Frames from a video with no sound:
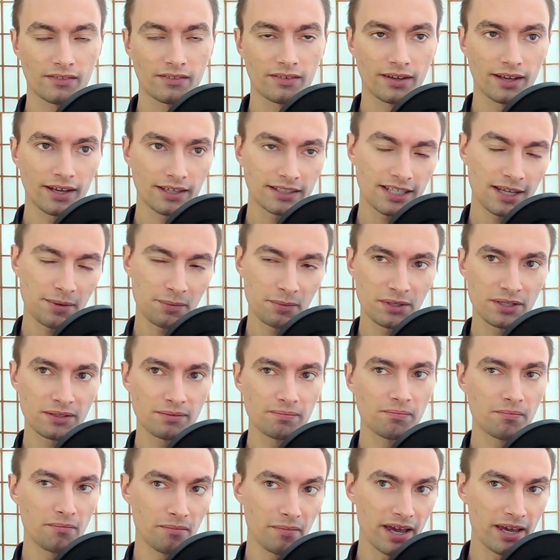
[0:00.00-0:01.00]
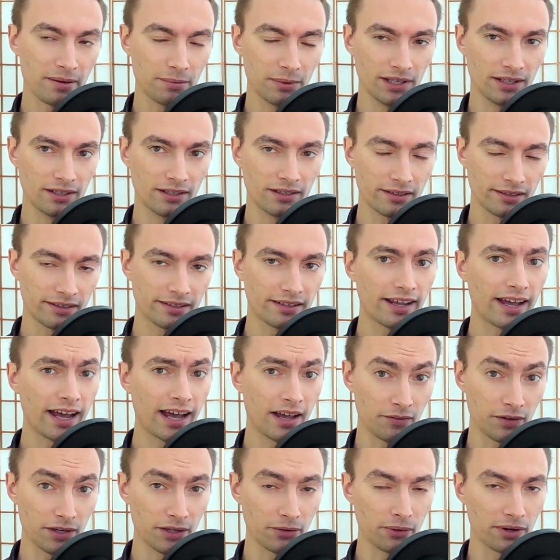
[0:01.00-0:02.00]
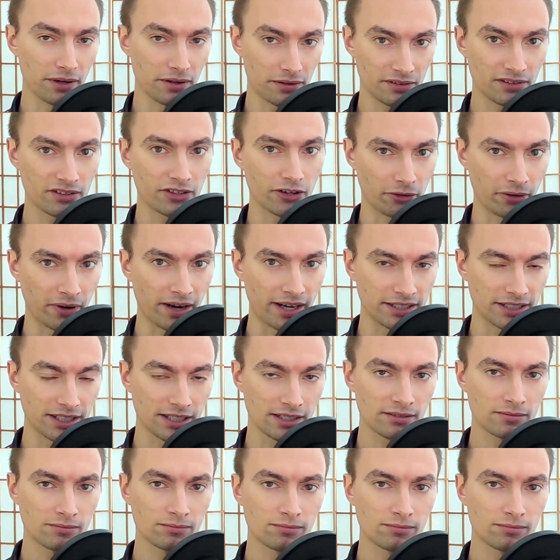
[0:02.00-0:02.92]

Except maybe heavy with Teresa.